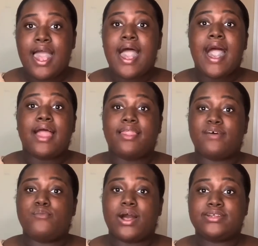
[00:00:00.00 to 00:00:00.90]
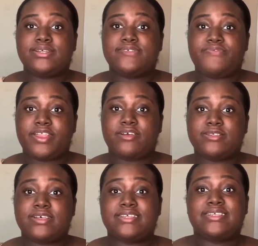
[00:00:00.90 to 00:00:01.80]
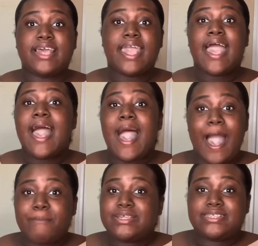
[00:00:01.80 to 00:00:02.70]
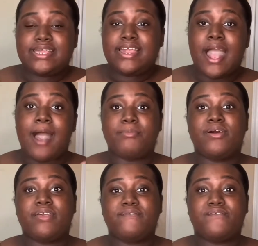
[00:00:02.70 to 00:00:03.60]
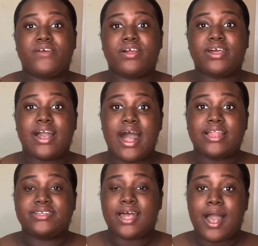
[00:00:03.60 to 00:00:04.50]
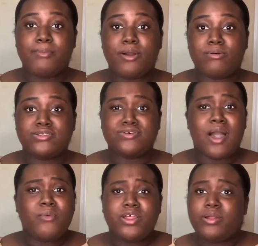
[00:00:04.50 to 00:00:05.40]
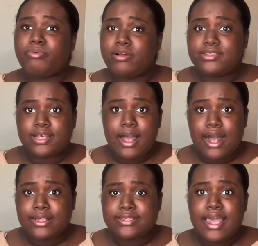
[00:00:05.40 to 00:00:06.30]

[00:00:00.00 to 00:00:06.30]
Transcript: I love watching these videos, because say I'm a senior, I'm looking for the college that I'm going to. I want to know the pros and cons.